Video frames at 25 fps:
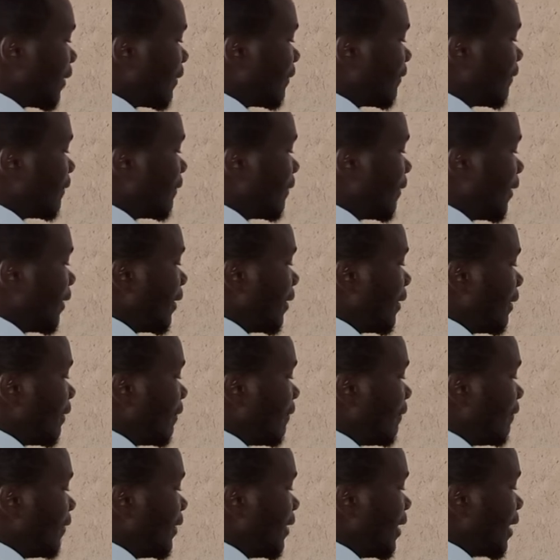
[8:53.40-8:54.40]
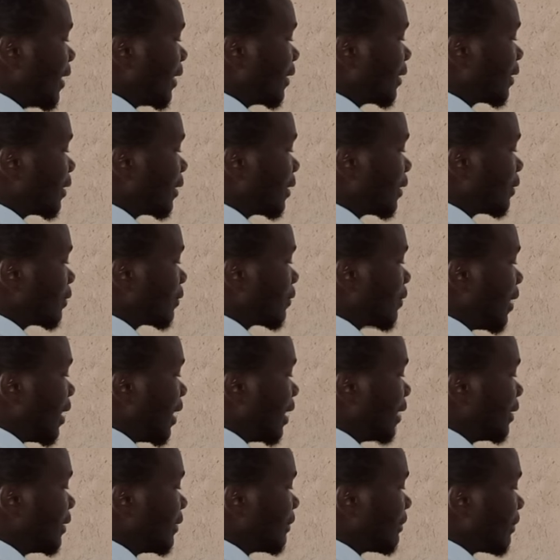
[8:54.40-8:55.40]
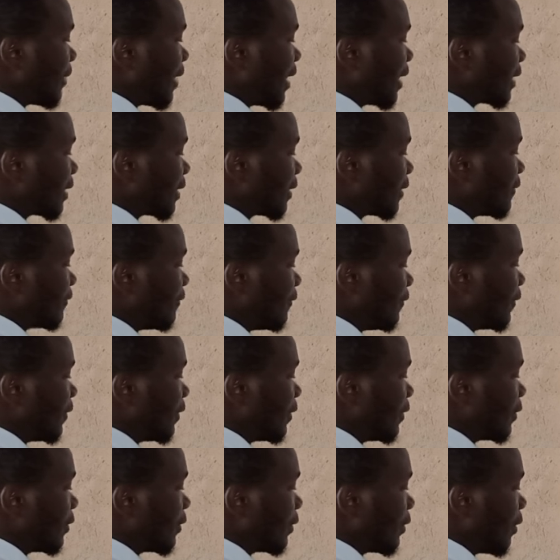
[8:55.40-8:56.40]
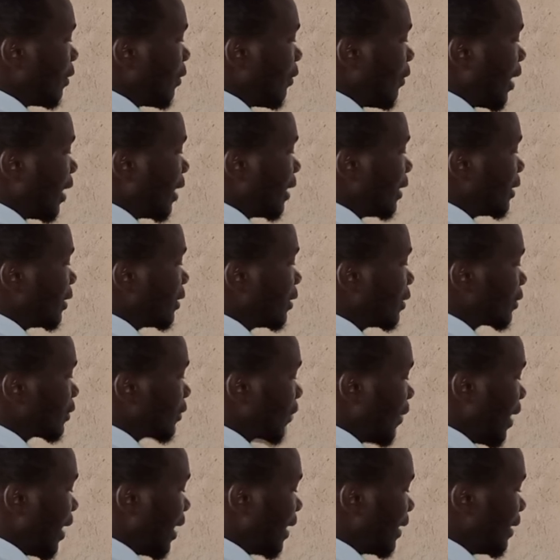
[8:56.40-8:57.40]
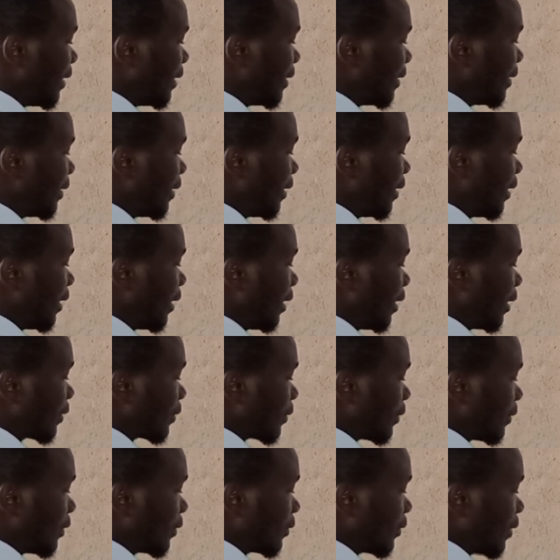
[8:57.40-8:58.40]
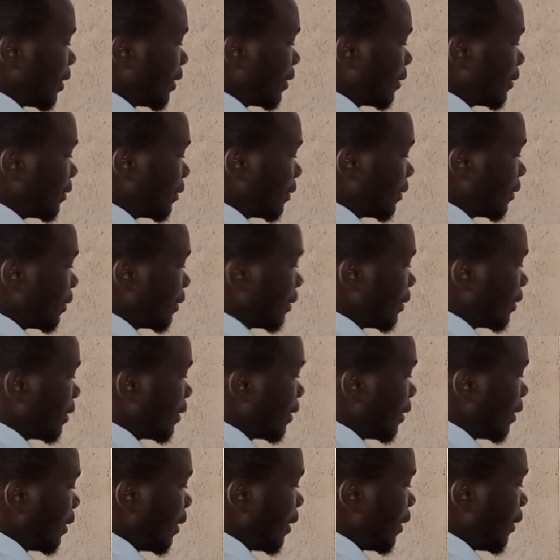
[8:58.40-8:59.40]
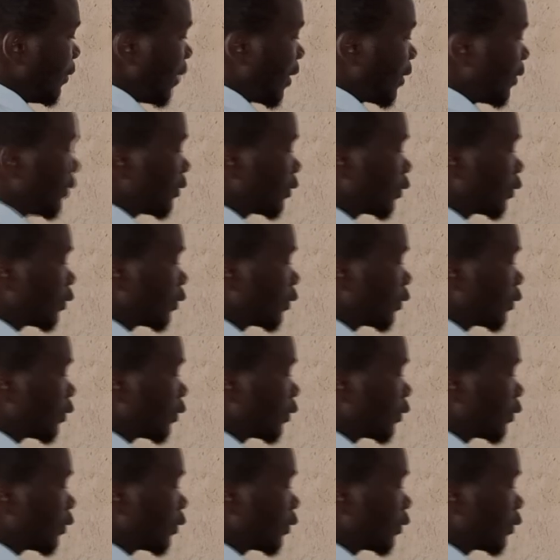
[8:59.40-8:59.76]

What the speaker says: to have, vx squared plus vy squared. So this one, we're